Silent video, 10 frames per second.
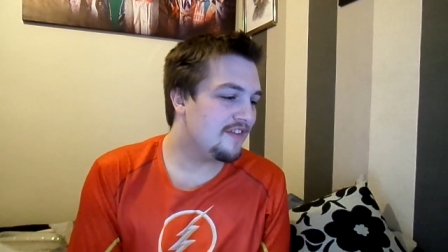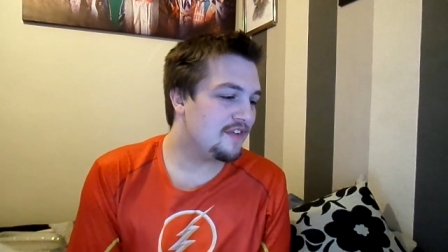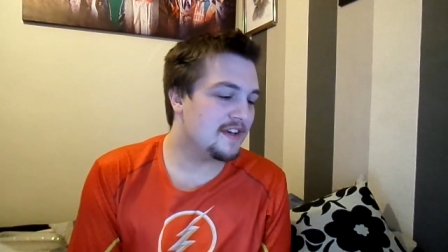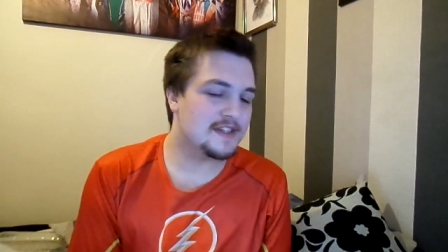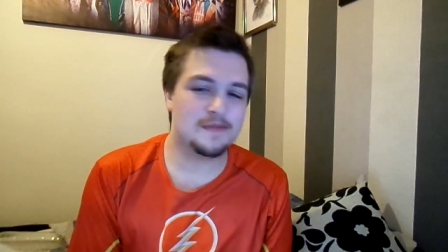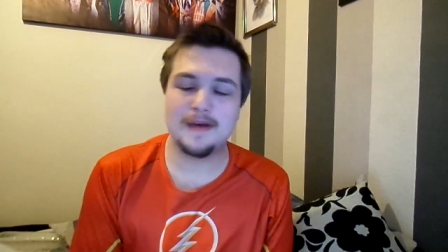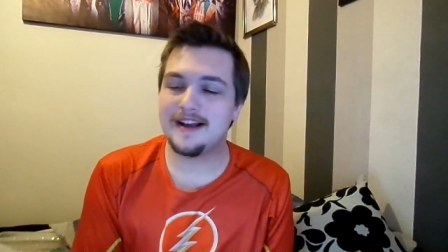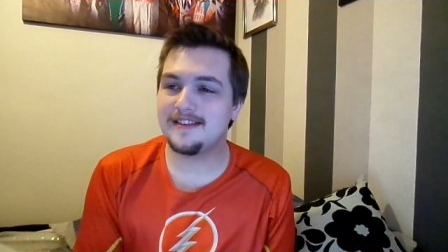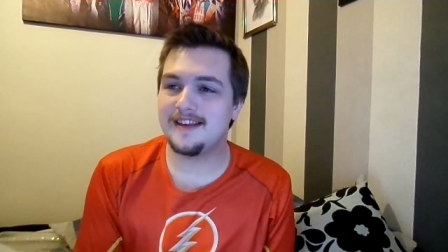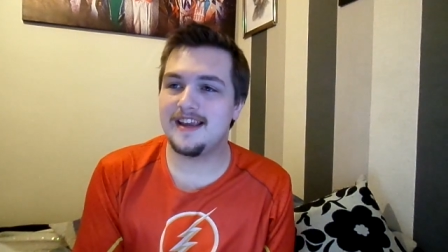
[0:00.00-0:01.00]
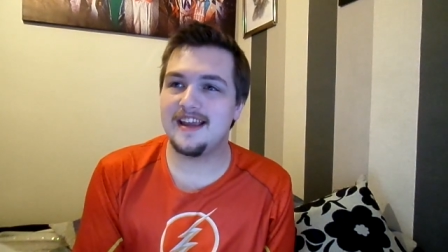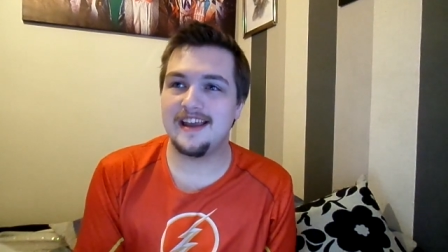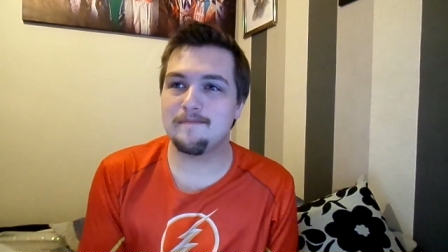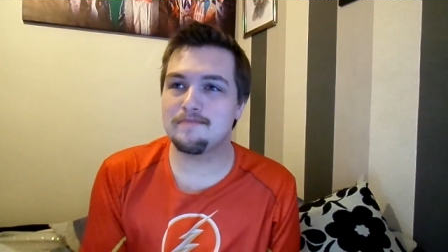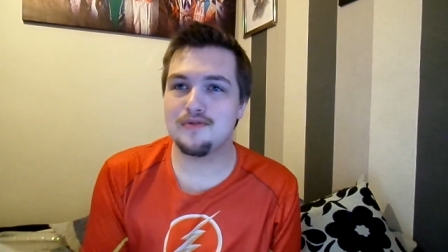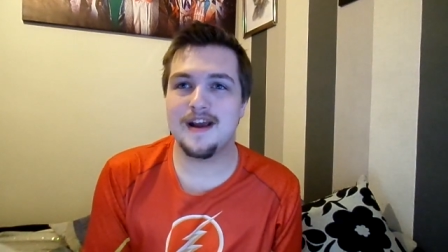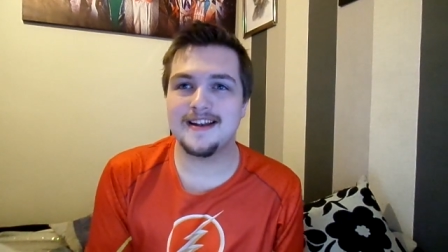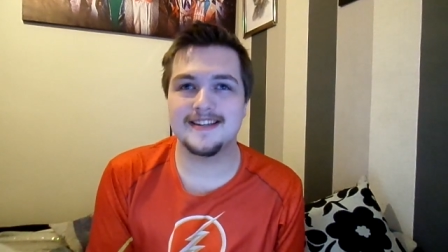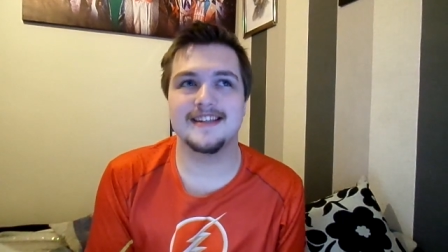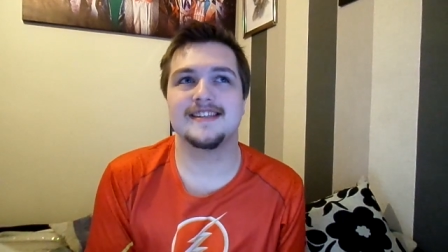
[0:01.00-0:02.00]
even expect the
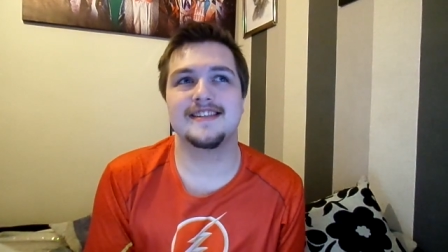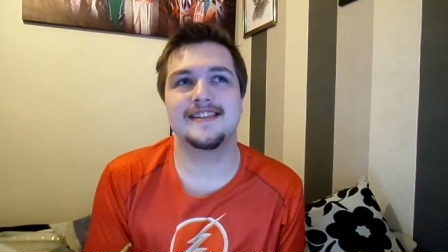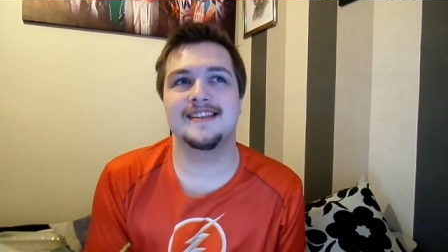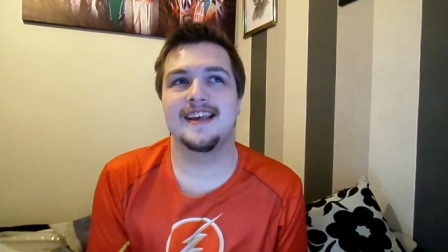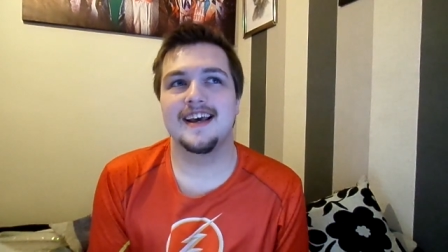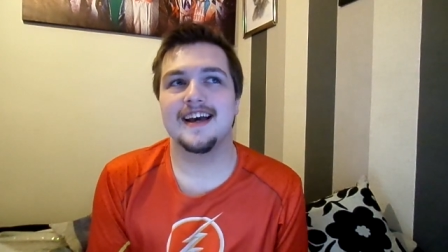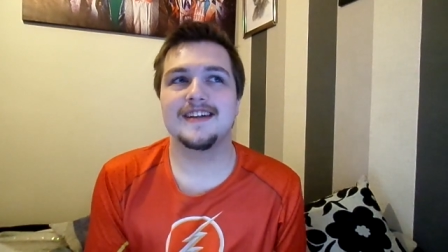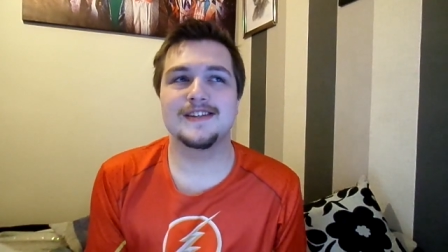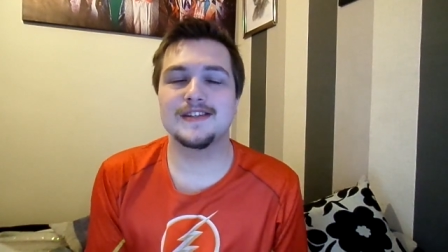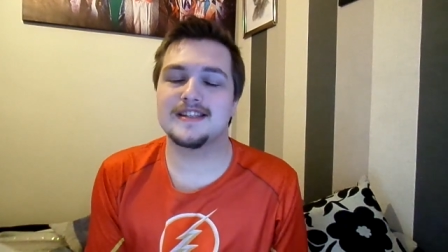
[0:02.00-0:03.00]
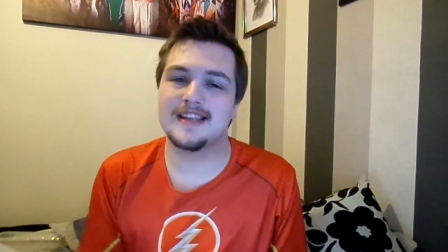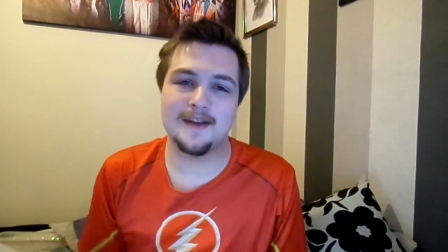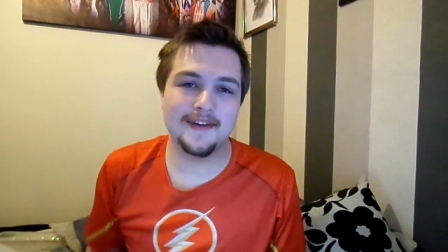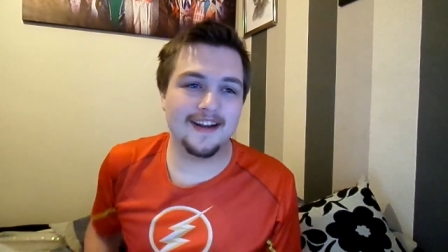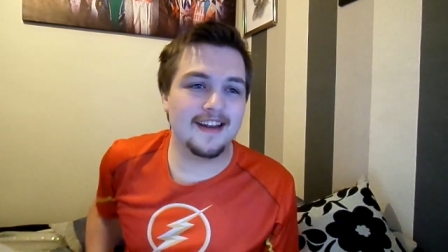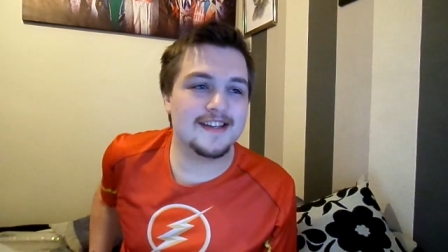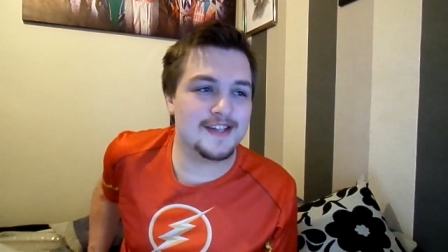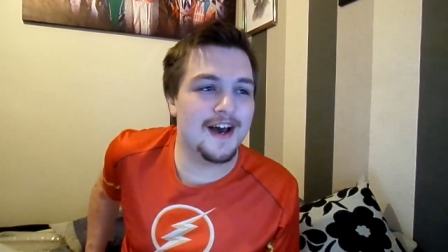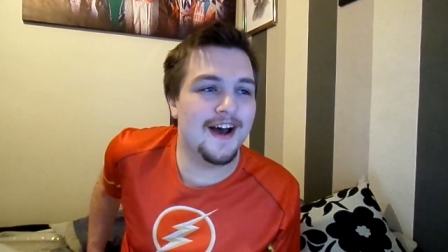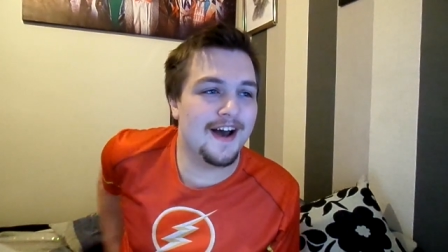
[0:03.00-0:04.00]
apprentice to seemingly
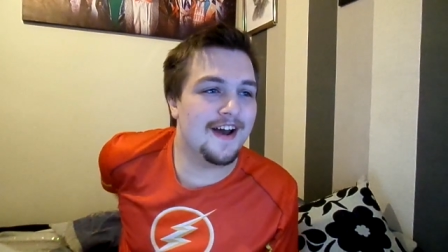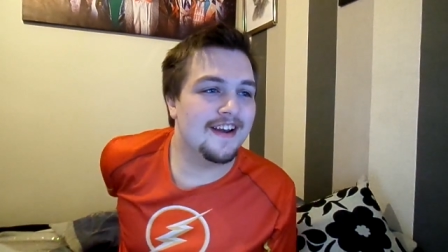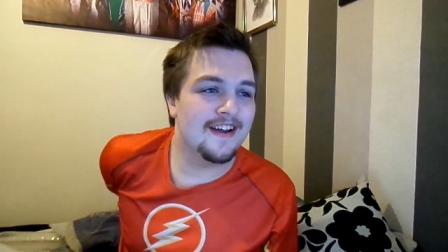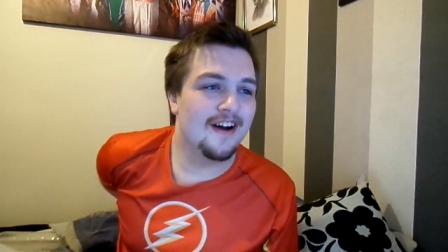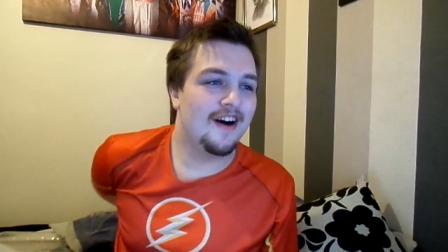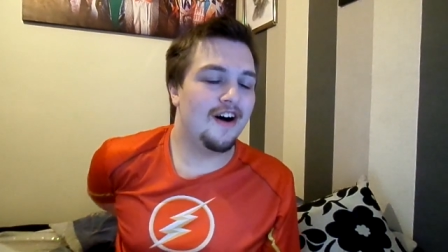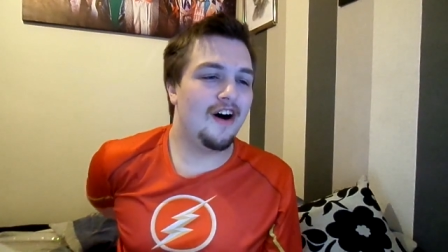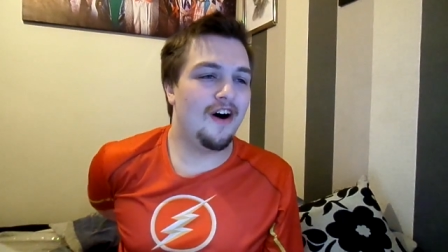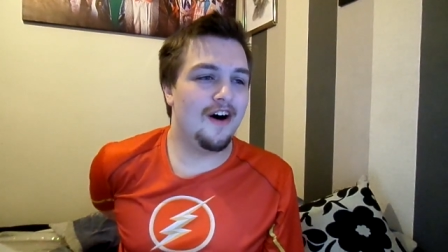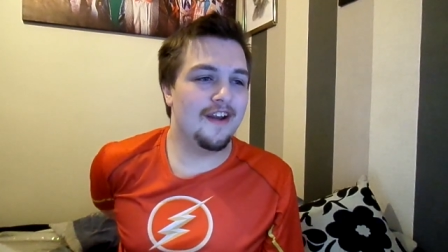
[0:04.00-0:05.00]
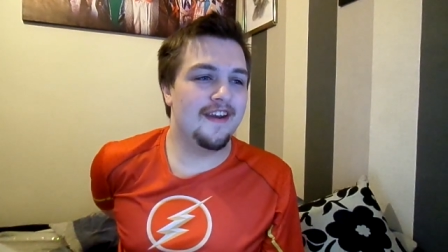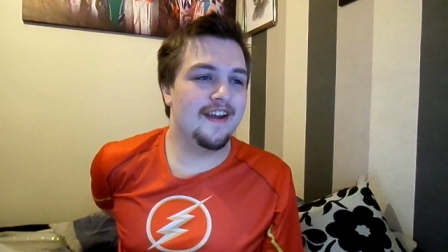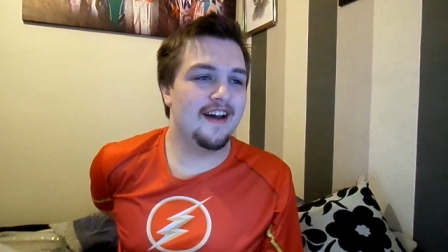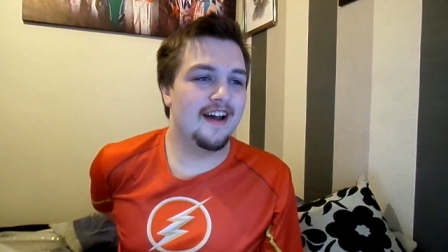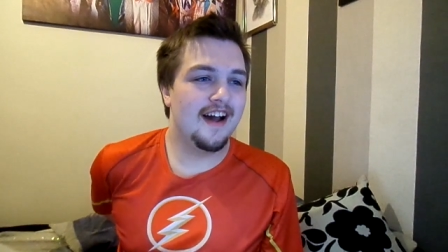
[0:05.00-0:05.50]
turn on.